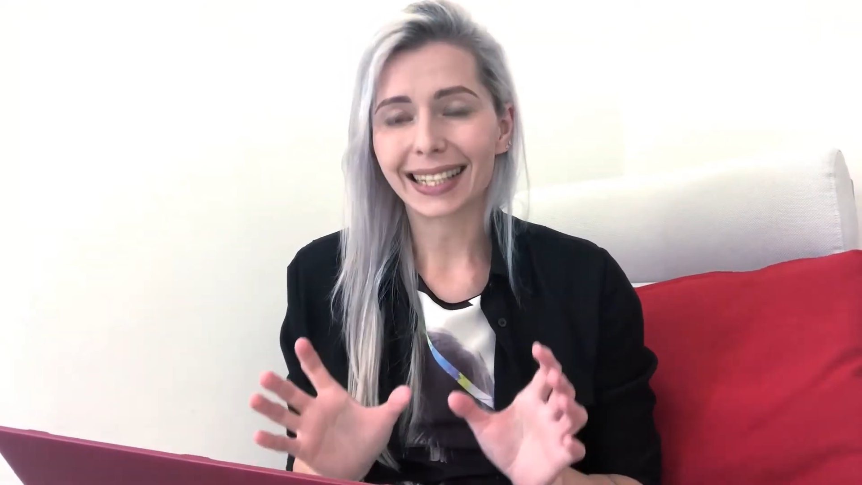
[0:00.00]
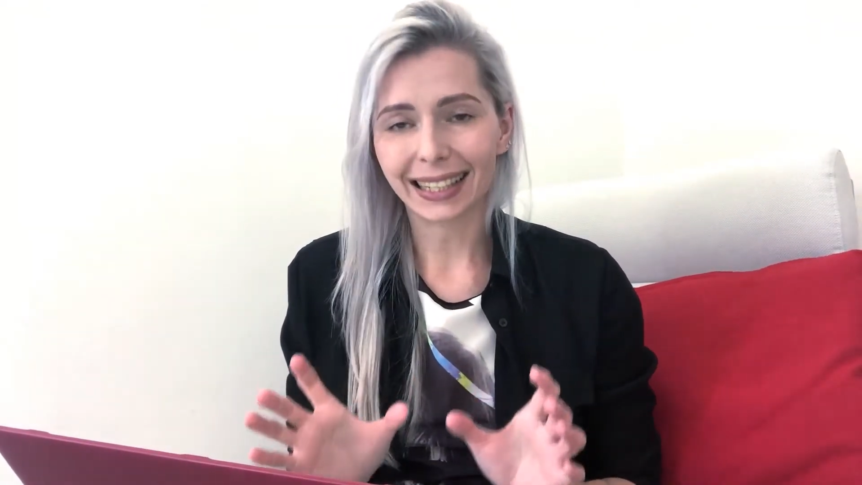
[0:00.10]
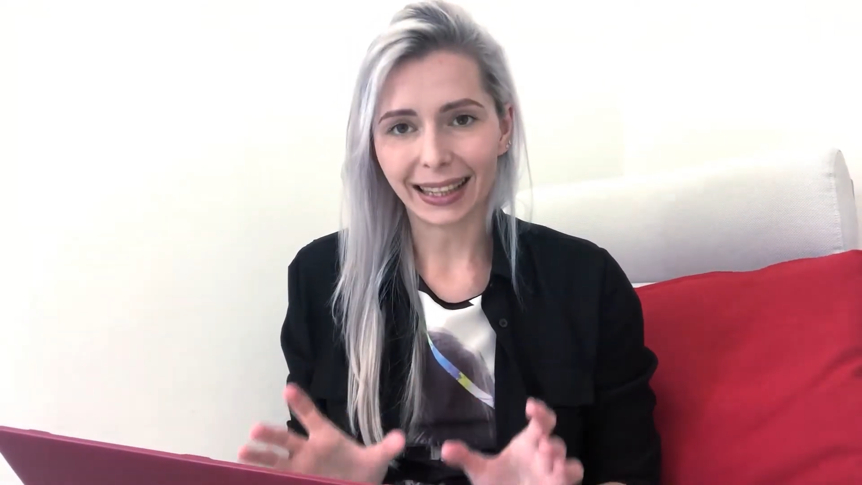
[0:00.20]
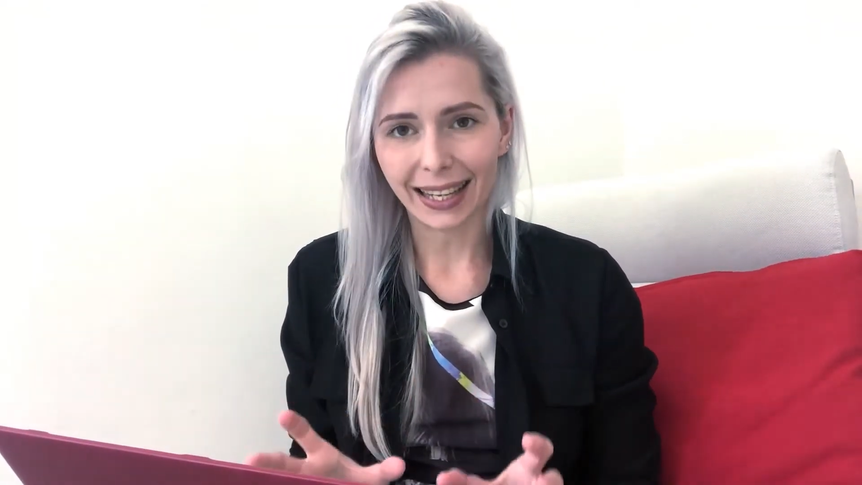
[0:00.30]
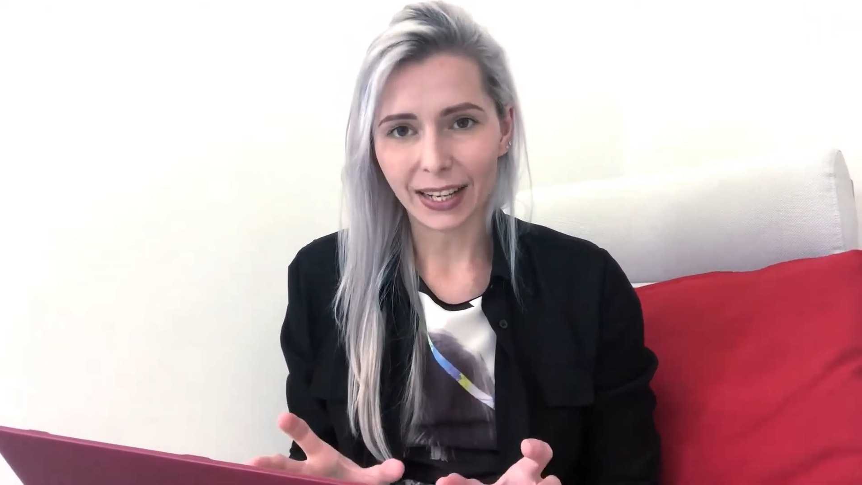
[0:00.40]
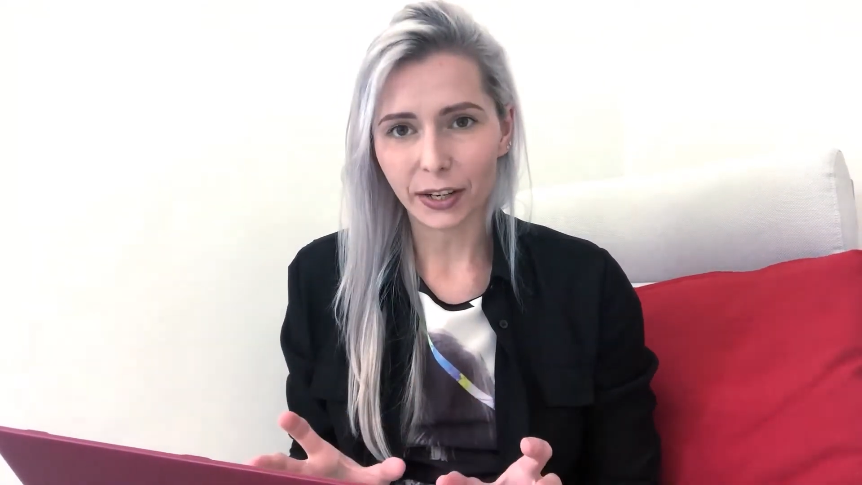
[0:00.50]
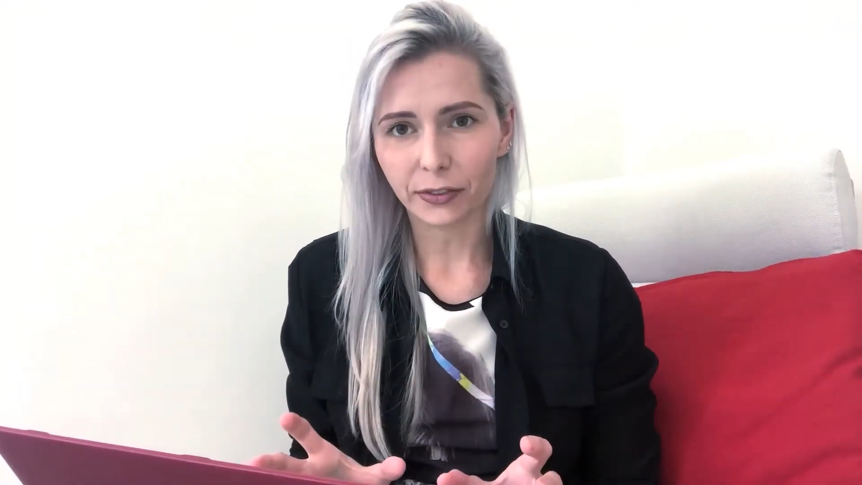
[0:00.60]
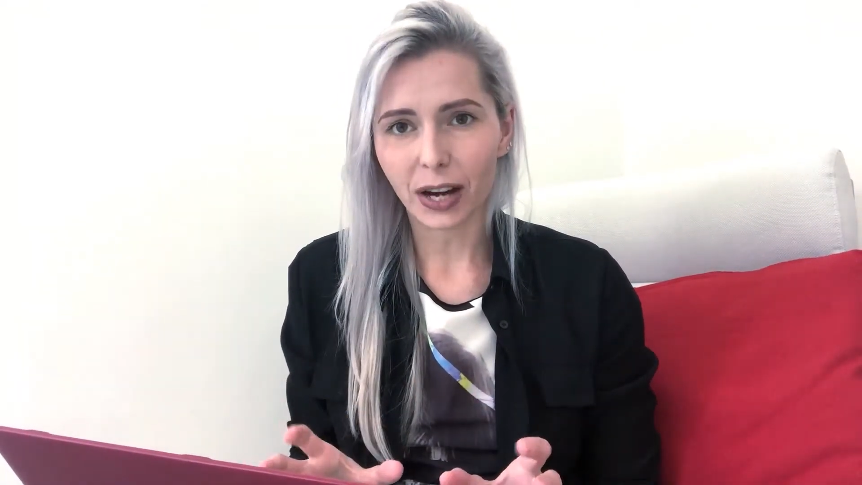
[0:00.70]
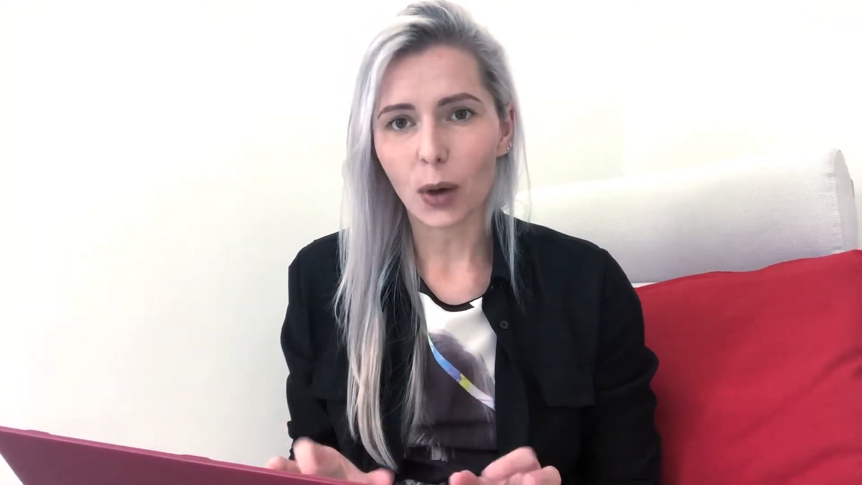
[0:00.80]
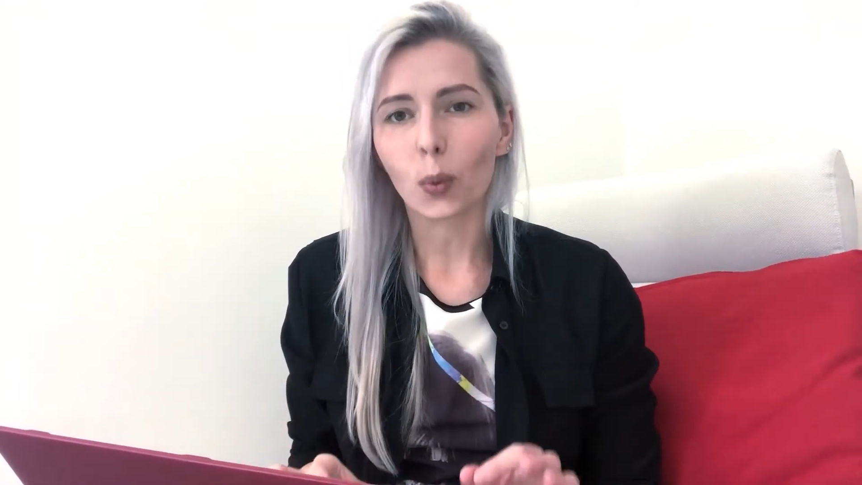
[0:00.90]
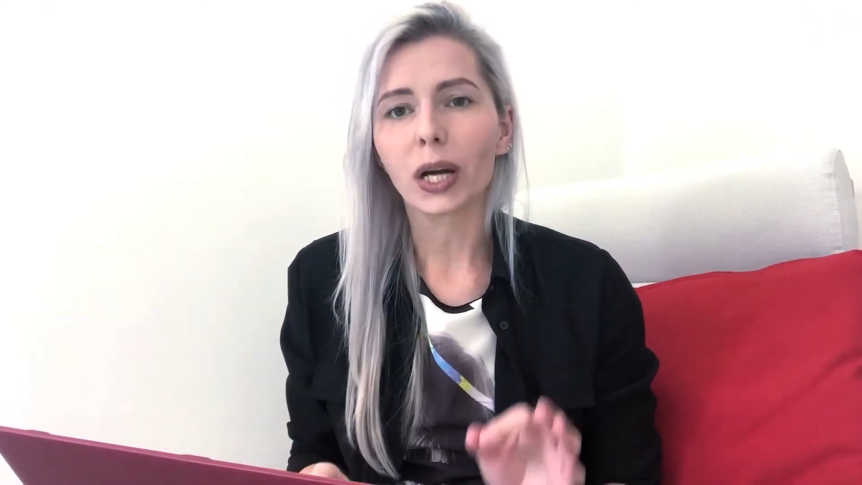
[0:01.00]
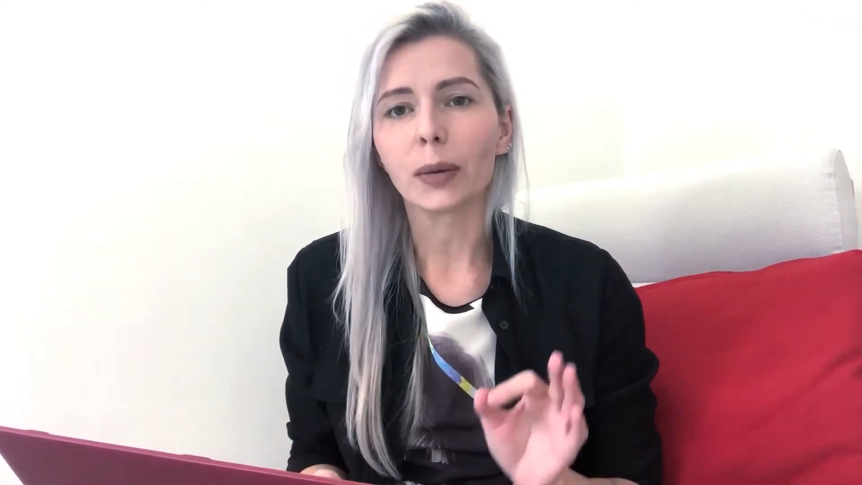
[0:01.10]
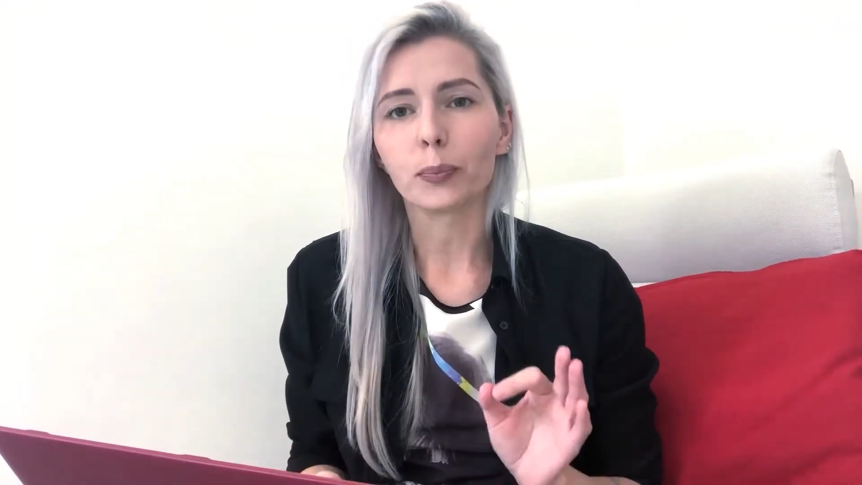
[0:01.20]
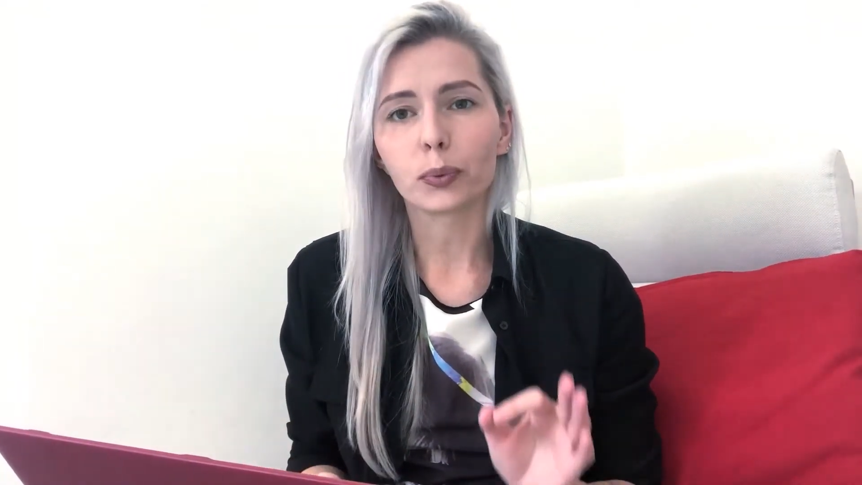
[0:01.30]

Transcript: clarify what a